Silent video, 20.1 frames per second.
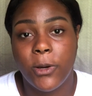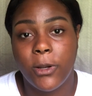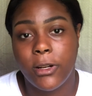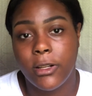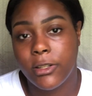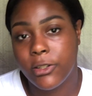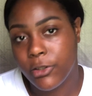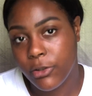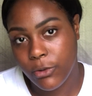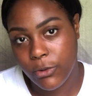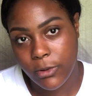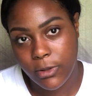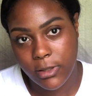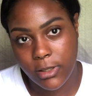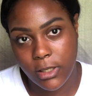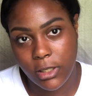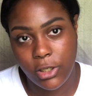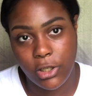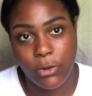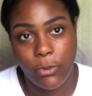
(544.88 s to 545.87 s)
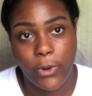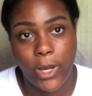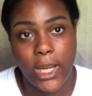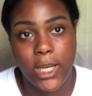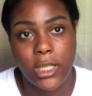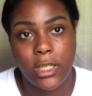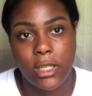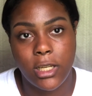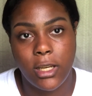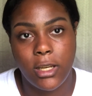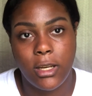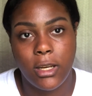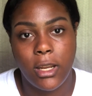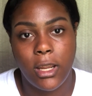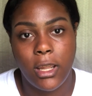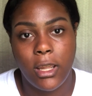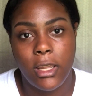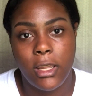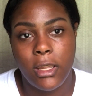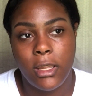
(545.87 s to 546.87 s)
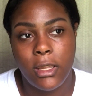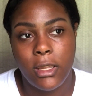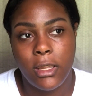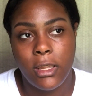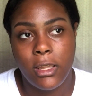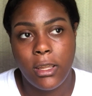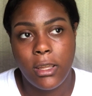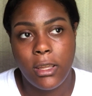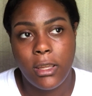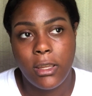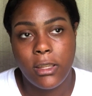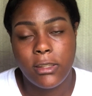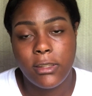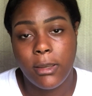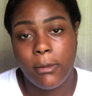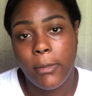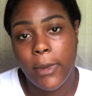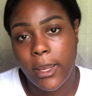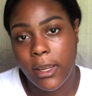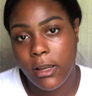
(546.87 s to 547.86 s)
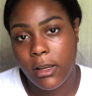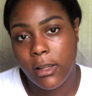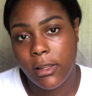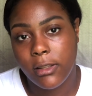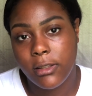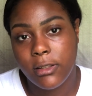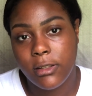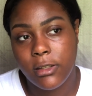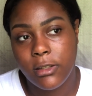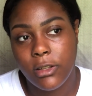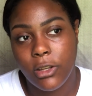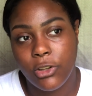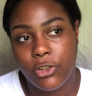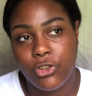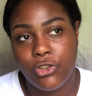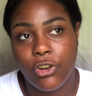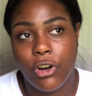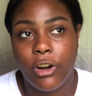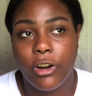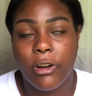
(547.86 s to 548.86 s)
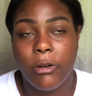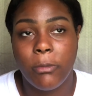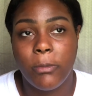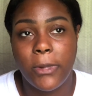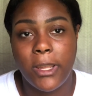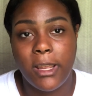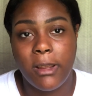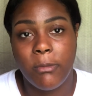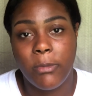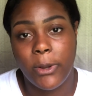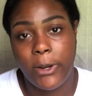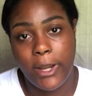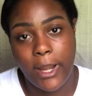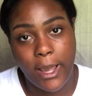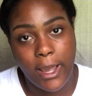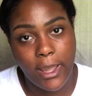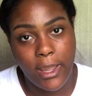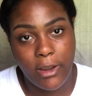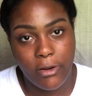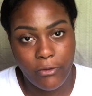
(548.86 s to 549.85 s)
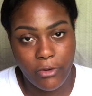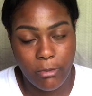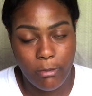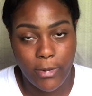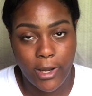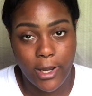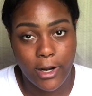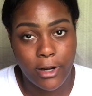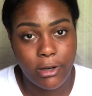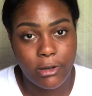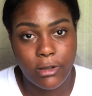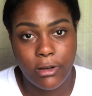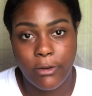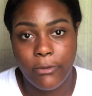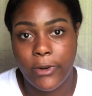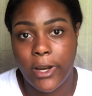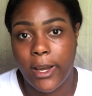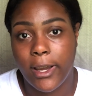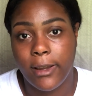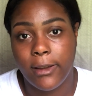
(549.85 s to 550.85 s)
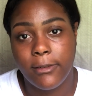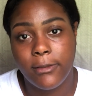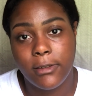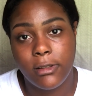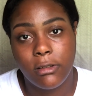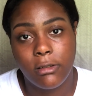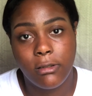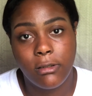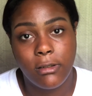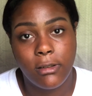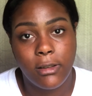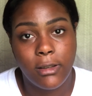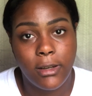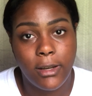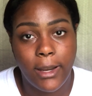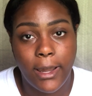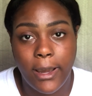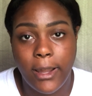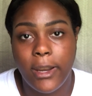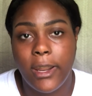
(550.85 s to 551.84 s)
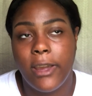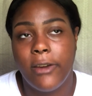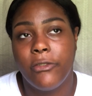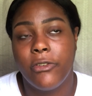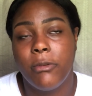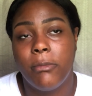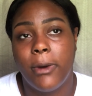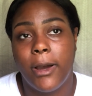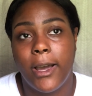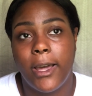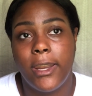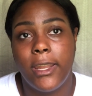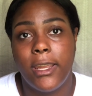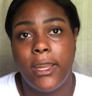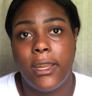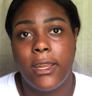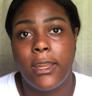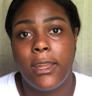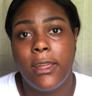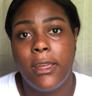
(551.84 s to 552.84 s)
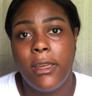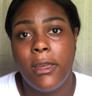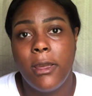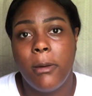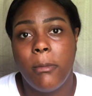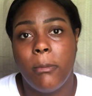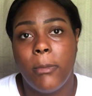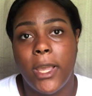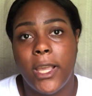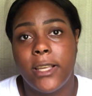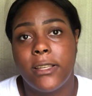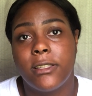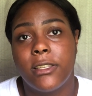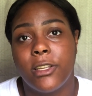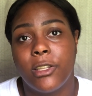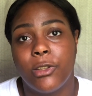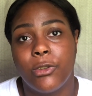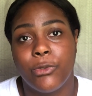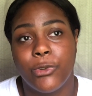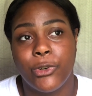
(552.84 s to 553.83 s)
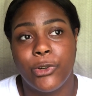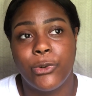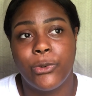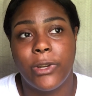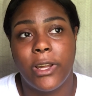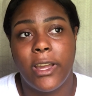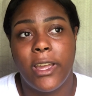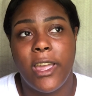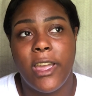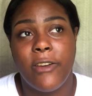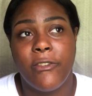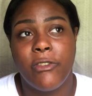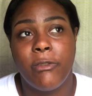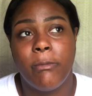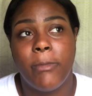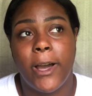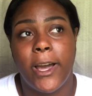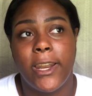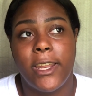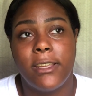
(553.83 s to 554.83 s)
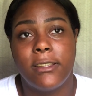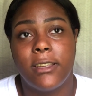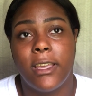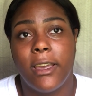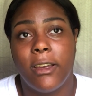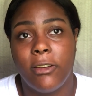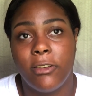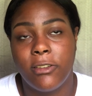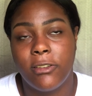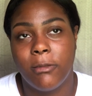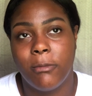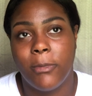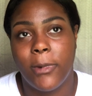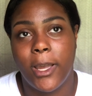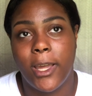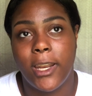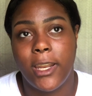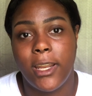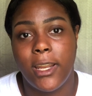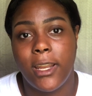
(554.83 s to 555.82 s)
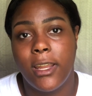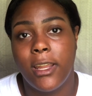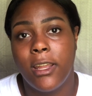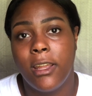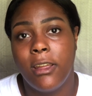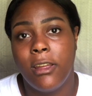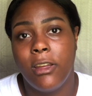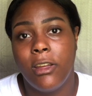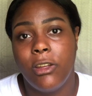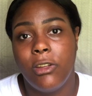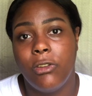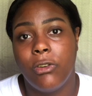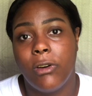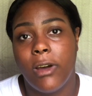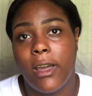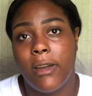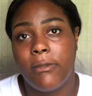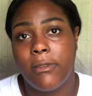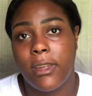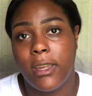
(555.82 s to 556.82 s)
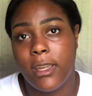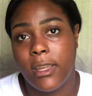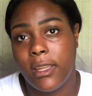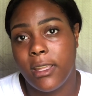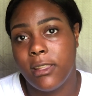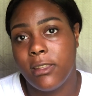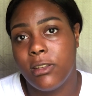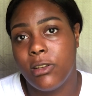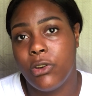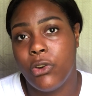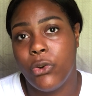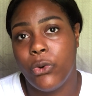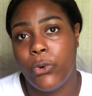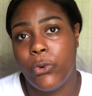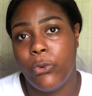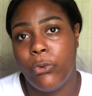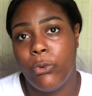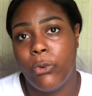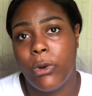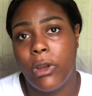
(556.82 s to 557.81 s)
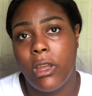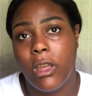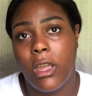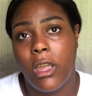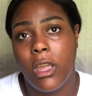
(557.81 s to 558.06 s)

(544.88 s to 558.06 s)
put us through the situation to make us a stronger being, but not everybody survives. Not everybody makes it through. Not everybody tells somebody. You'll have kids who